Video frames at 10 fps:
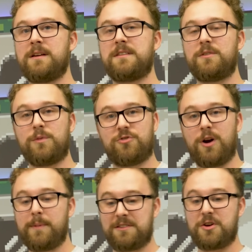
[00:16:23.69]
because it
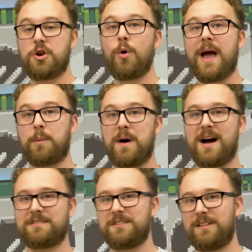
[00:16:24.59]
showed up as a Newegg
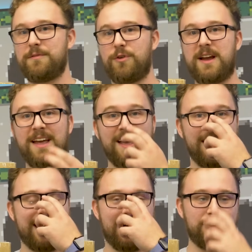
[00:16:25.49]
box delivery,
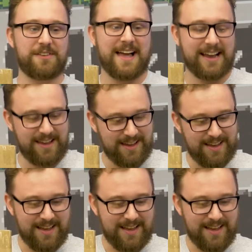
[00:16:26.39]
and I was like,